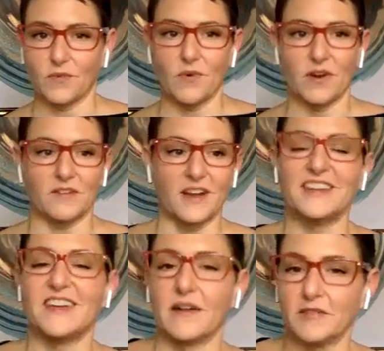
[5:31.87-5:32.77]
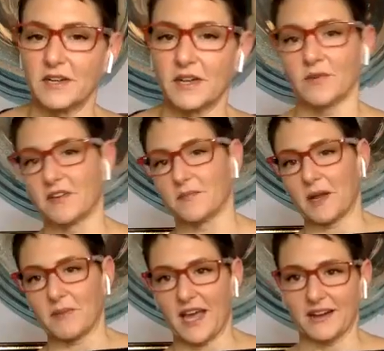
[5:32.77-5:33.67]
Like, what if I never get rid of
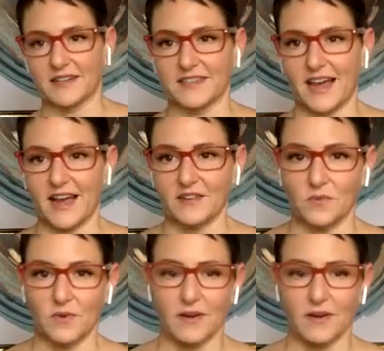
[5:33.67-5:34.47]
my panic attacks?